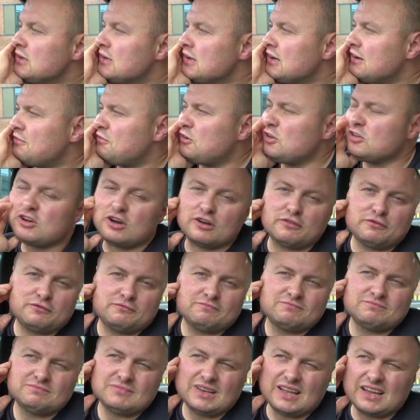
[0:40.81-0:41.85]
I've only got
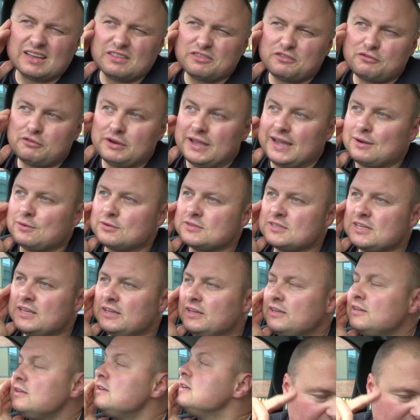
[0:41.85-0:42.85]
like 3 hours here.